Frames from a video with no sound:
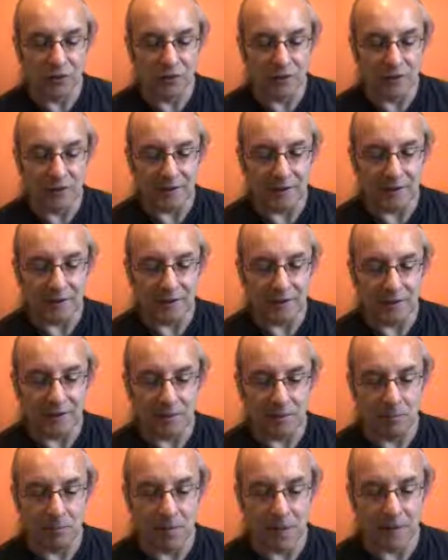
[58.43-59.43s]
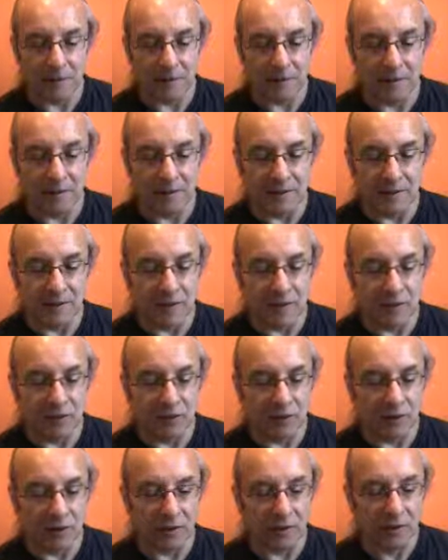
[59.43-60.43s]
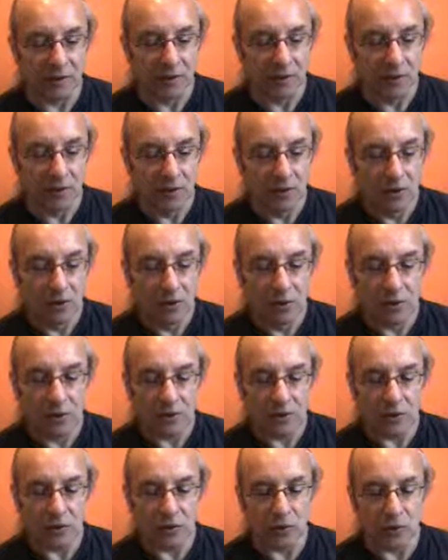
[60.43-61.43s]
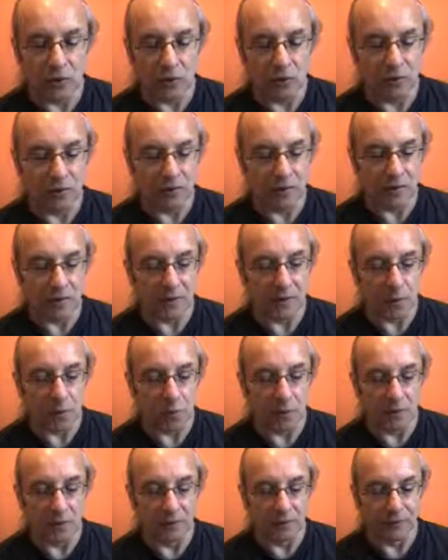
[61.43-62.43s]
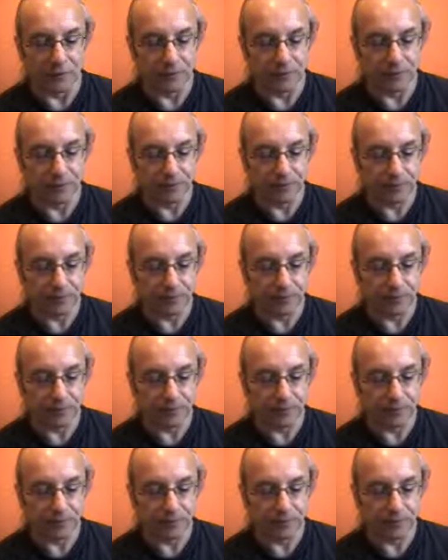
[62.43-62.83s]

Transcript: discus, mace, etc., who is adored in this world.